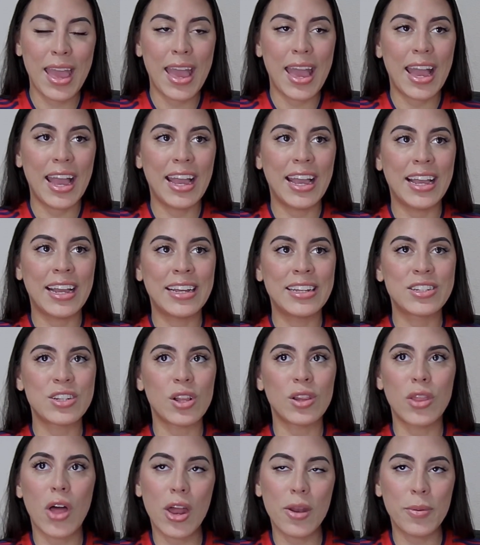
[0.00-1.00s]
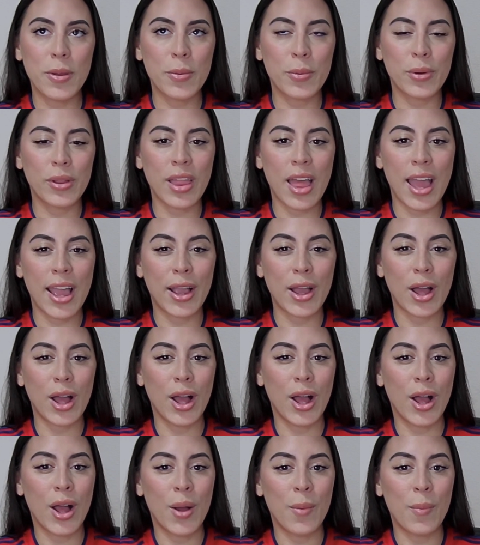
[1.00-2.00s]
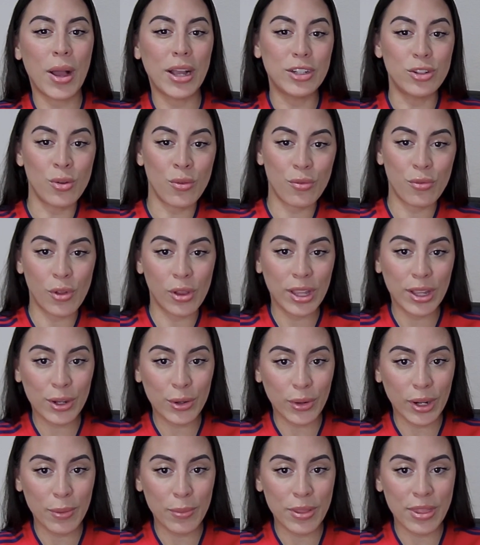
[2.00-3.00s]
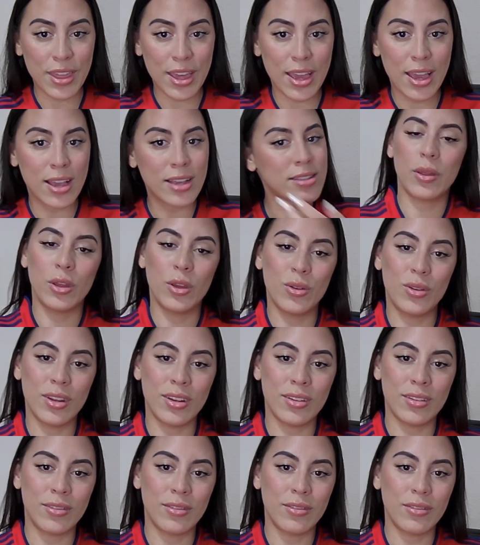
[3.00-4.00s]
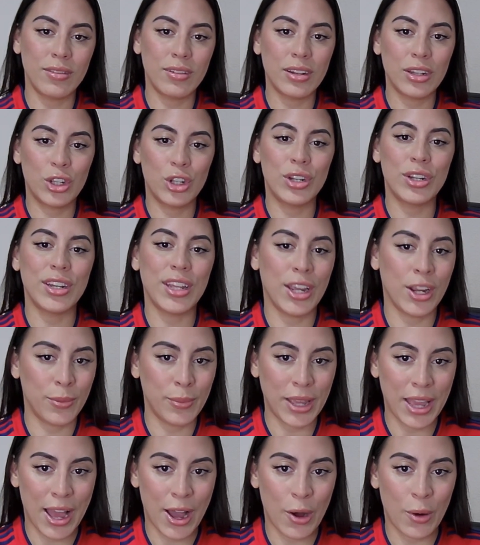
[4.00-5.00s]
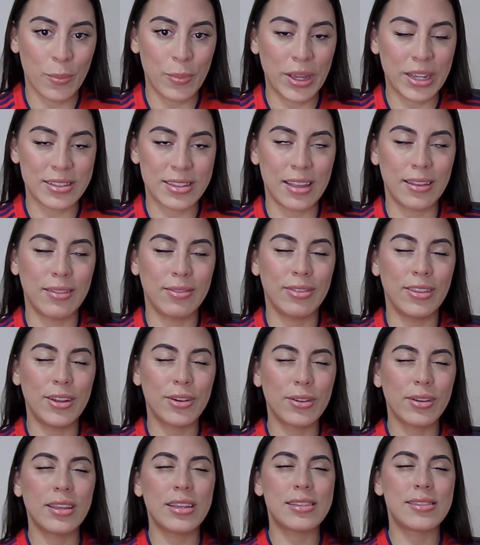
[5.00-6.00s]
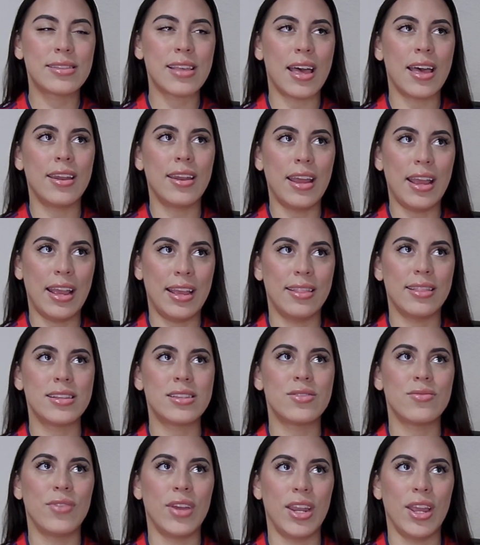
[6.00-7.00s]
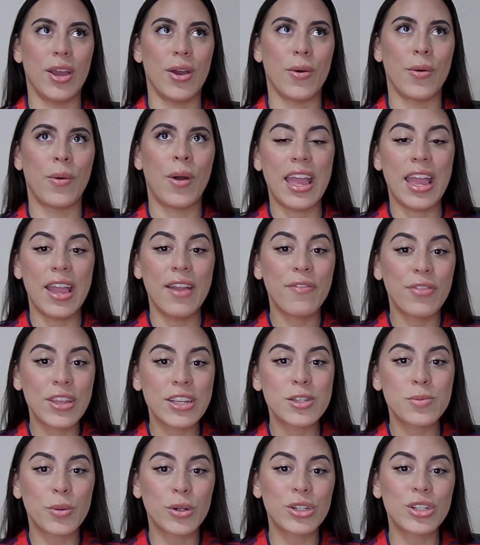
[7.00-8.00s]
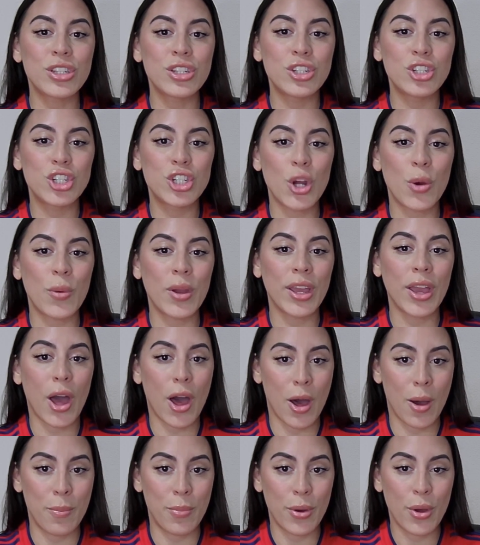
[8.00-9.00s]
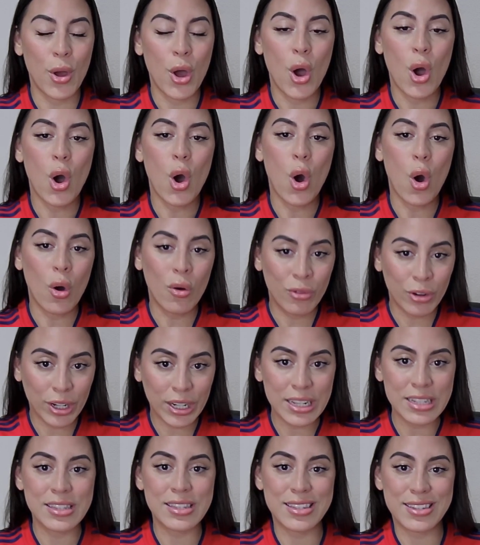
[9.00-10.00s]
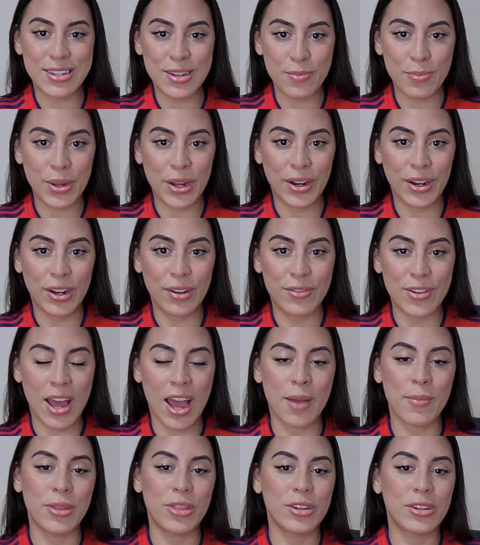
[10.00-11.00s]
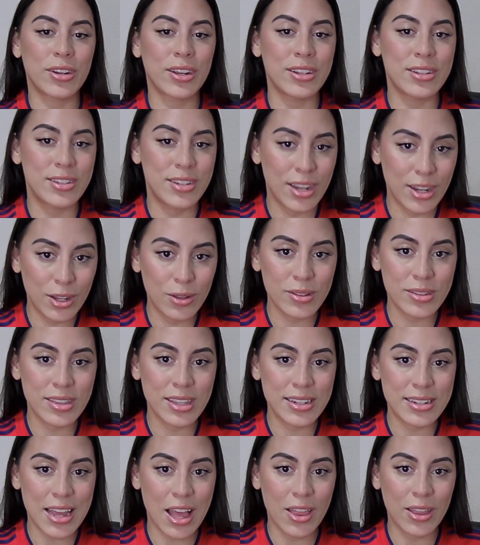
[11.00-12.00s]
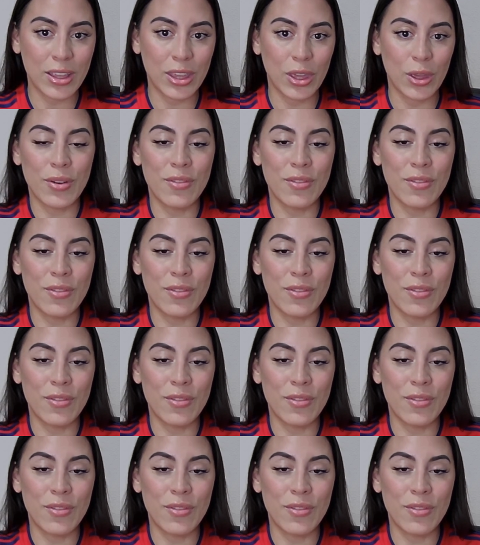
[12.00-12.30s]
and a lot of people were like, um, I don't fully agree with this. You didn't you didn't hear me out because I literally said in this video if this person's showing up over a consistent period of time and they're continuously telling you,